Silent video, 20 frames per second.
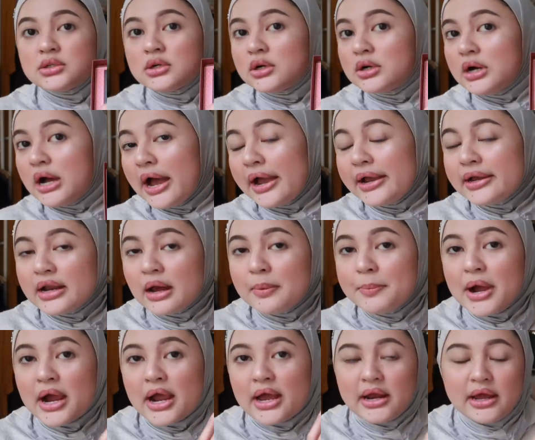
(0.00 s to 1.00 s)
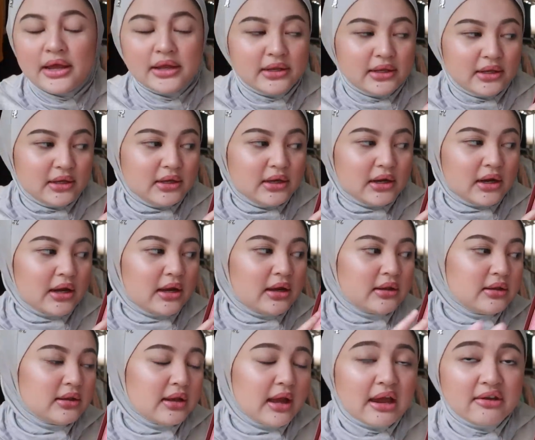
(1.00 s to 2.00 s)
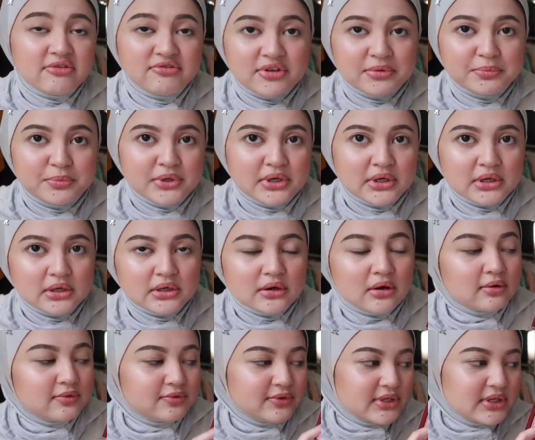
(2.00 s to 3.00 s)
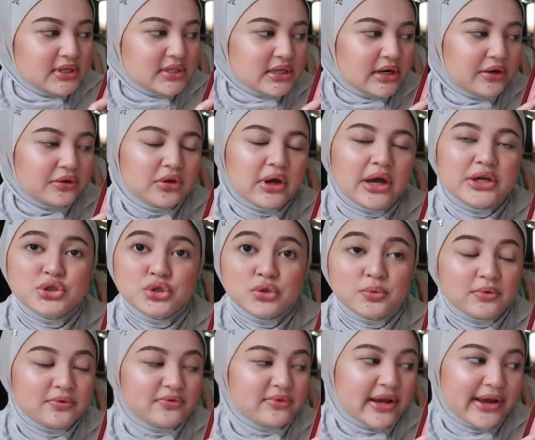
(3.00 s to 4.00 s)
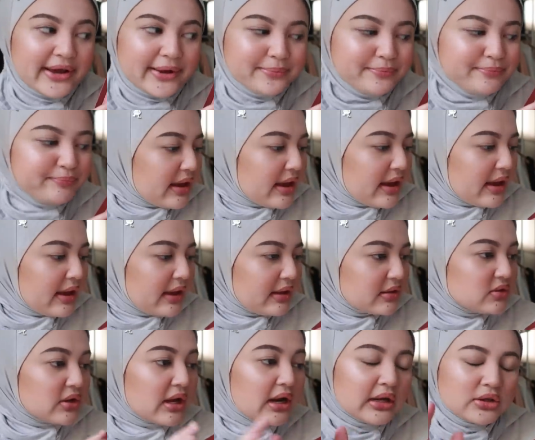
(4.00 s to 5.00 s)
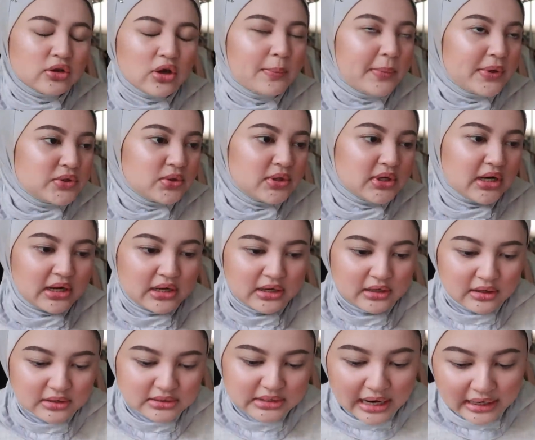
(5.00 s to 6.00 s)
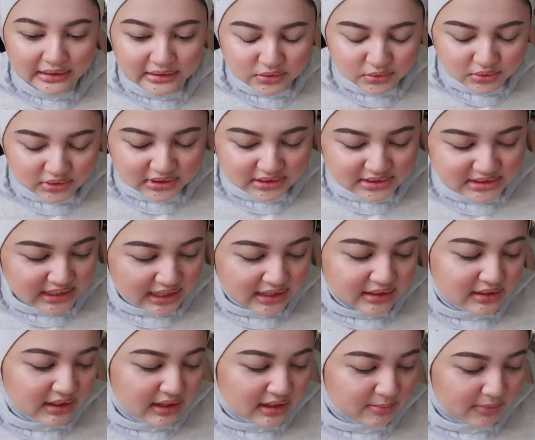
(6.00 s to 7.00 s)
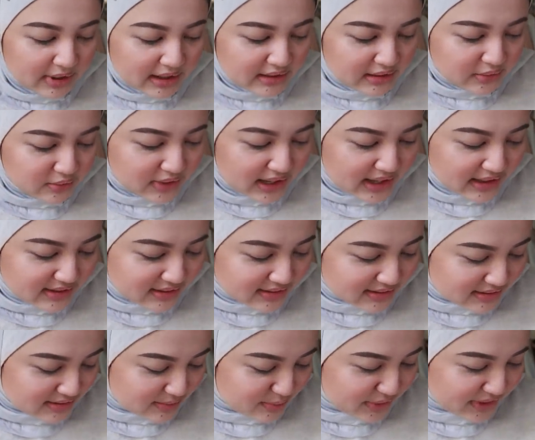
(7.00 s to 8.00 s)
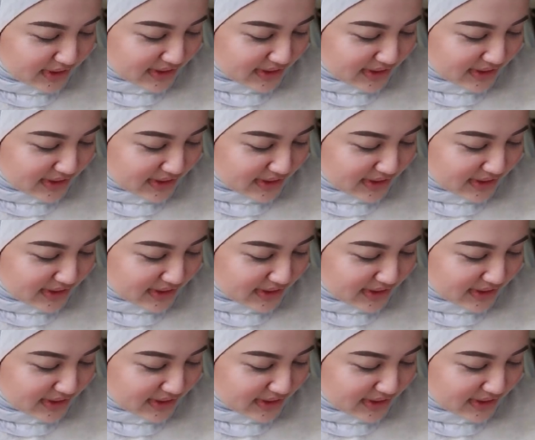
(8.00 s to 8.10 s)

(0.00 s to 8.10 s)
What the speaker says: So I dah pakai dah ni dekat FV punya office. Hari tu I shoot with them. And so I dah tahu apa yang suka dah. Because I suka Sunday and Monday together, to be